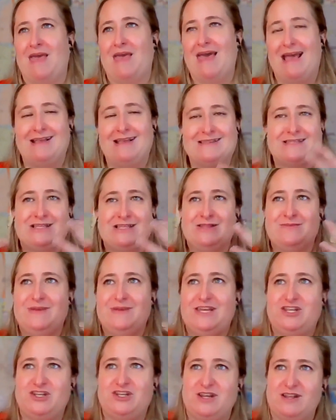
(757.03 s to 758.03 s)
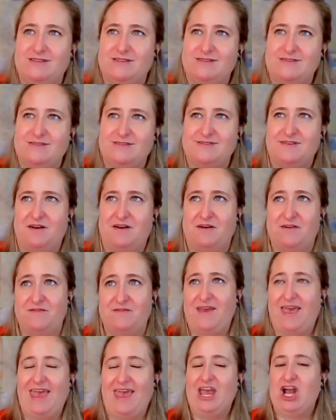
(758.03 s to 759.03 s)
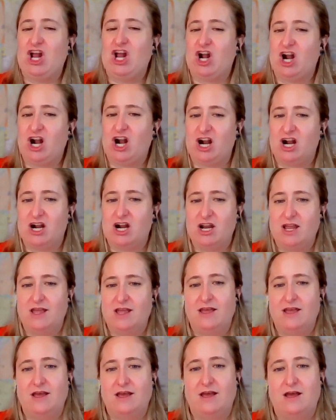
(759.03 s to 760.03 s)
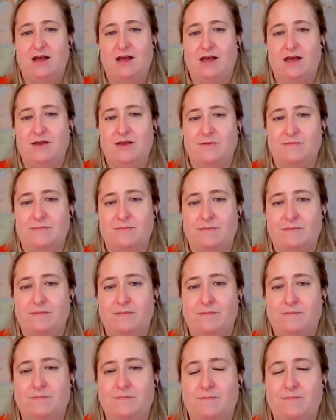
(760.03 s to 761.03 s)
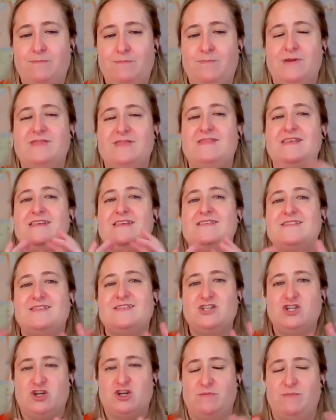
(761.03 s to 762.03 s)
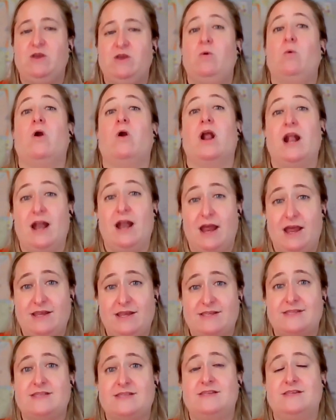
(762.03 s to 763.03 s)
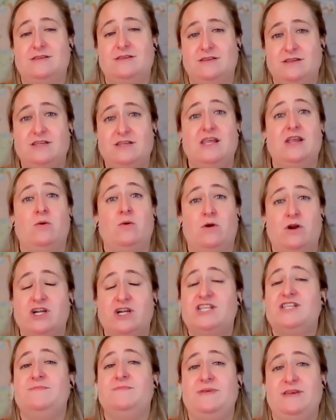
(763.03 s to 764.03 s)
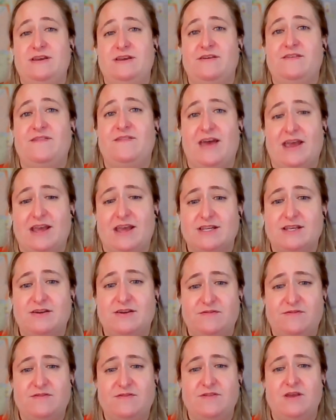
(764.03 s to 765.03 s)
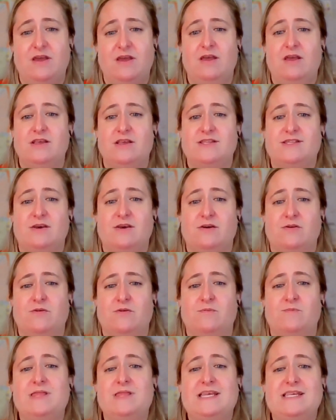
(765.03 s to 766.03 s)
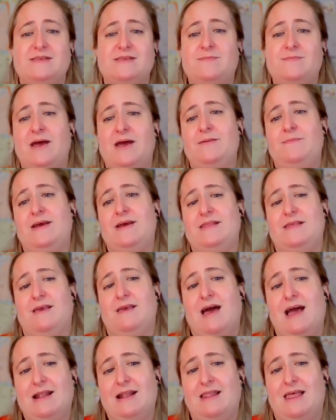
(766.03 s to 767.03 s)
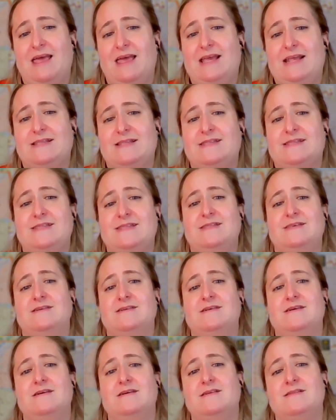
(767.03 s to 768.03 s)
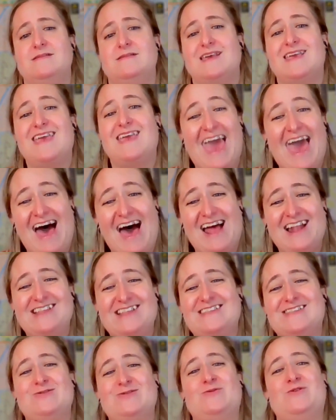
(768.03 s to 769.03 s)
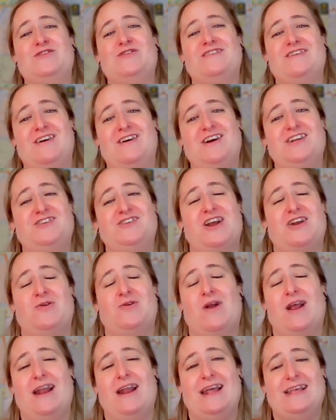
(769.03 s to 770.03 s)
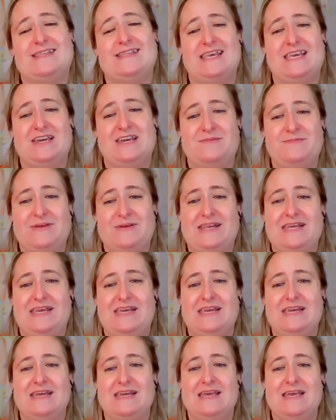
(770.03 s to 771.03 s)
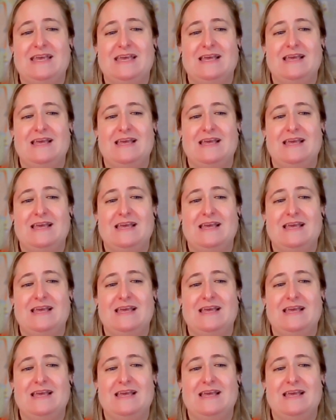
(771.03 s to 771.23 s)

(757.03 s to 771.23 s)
exclamations of anger, but these should be organized in order to be effective. So please abide by the guidelines the CATS or the Contract Organizing Committee